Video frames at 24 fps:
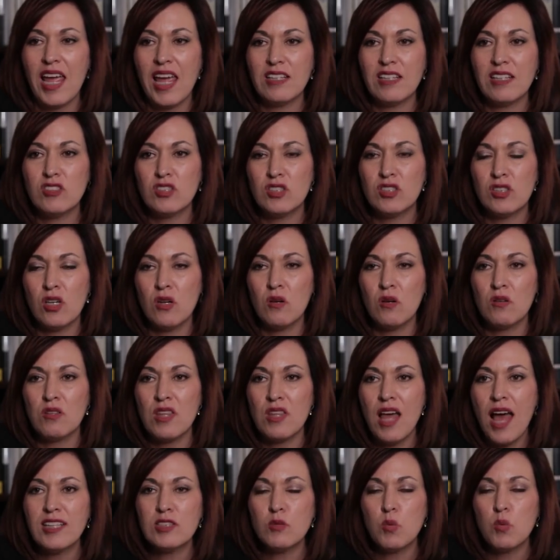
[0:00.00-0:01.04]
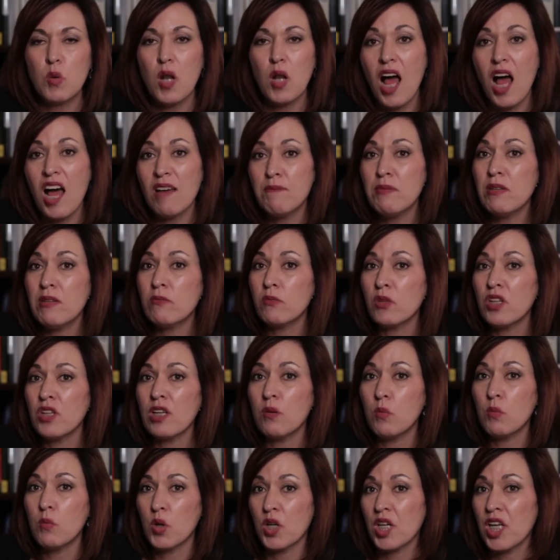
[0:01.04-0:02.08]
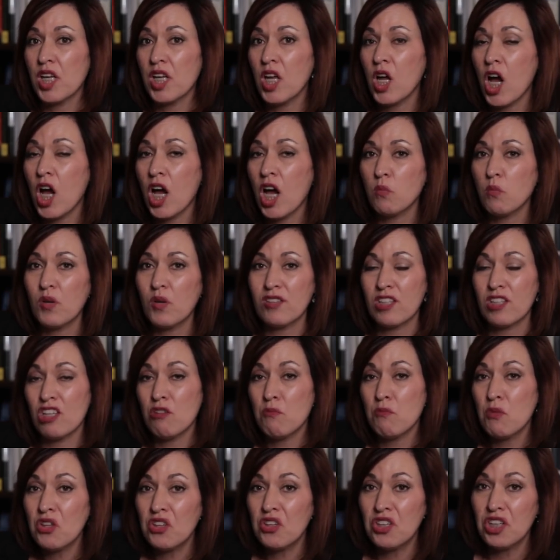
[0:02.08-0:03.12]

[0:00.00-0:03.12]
And so that's what I've been really working on with community